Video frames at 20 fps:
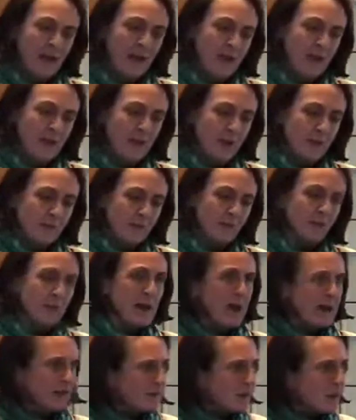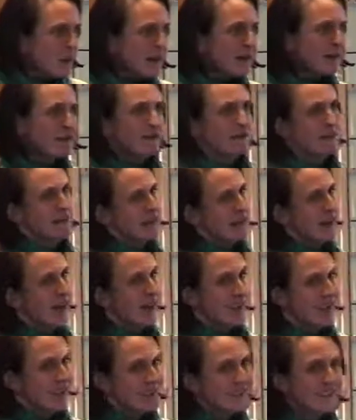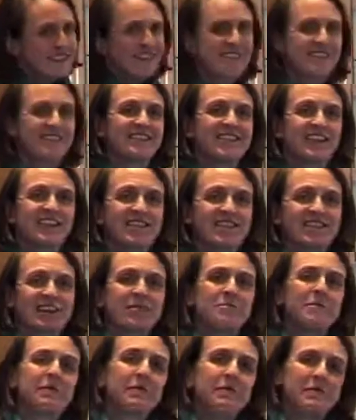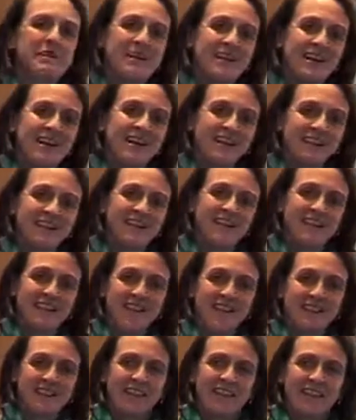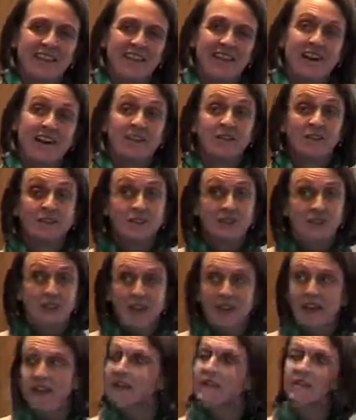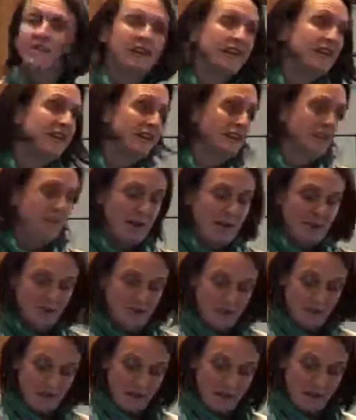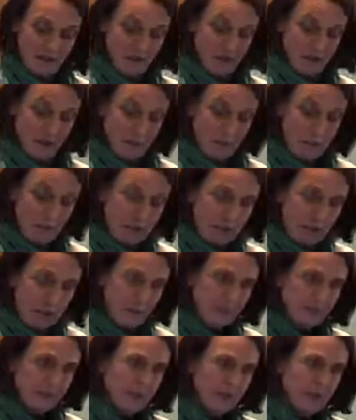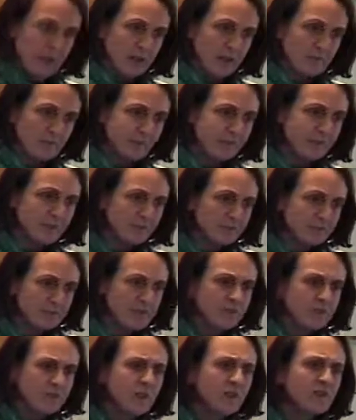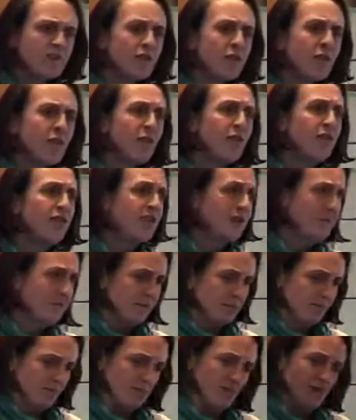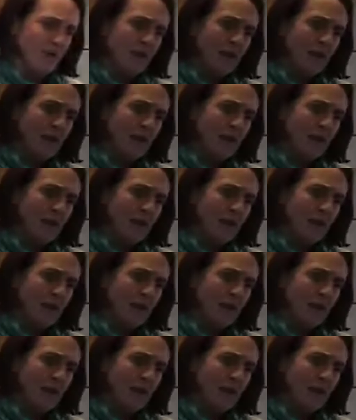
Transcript: So we haven't quite got to the analytical stage yet, but we're dying to get there. And again, it slightly depends on money. So the themes.